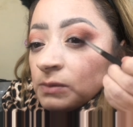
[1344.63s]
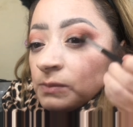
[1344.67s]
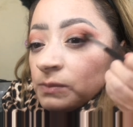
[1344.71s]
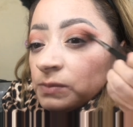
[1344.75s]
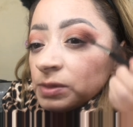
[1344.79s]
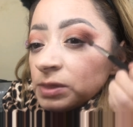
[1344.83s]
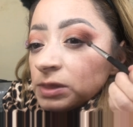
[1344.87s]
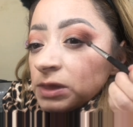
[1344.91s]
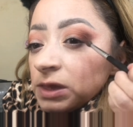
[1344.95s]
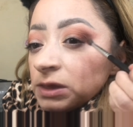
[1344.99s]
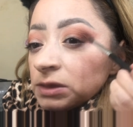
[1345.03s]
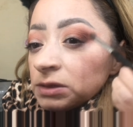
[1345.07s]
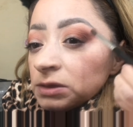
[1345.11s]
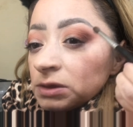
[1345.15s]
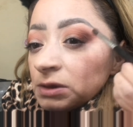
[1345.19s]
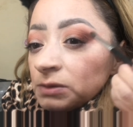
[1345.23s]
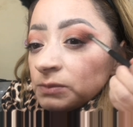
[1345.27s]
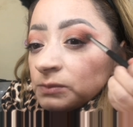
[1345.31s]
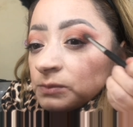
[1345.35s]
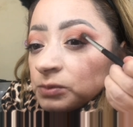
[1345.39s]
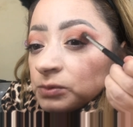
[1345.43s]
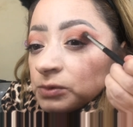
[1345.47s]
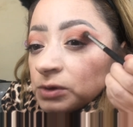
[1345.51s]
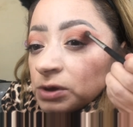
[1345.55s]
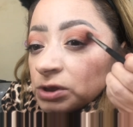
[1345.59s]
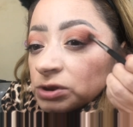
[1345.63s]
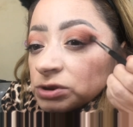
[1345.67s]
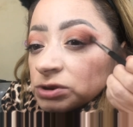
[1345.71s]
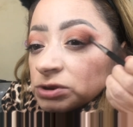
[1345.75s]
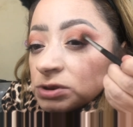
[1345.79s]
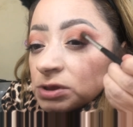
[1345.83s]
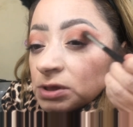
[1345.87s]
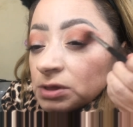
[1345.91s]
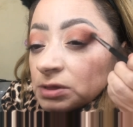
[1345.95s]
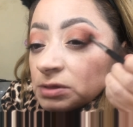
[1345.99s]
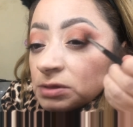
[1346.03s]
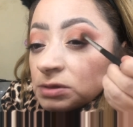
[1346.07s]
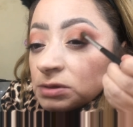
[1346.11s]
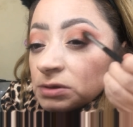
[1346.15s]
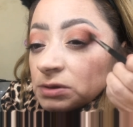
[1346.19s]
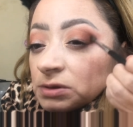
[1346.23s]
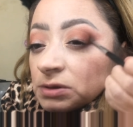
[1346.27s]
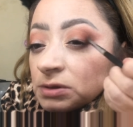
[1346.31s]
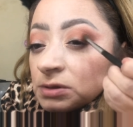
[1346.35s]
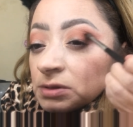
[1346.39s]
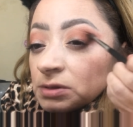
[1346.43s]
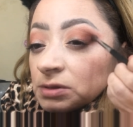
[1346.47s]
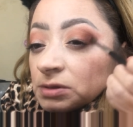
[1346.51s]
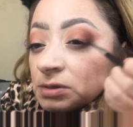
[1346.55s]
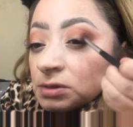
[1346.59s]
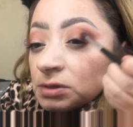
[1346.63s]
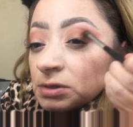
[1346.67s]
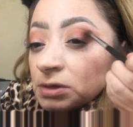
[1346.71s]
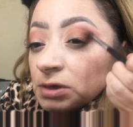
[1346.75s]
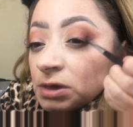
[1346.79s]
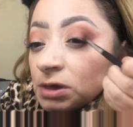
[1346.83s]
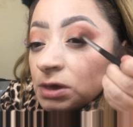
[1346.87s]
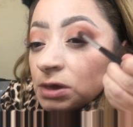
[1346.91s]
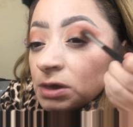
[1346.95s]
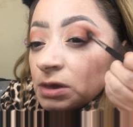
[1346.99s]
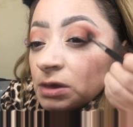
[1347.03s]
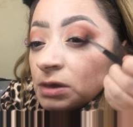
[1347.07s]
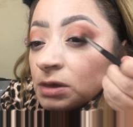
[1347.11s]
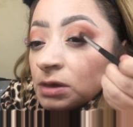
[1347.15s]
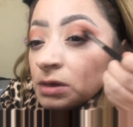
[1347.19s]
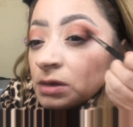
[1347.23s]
blending brush, as you can see.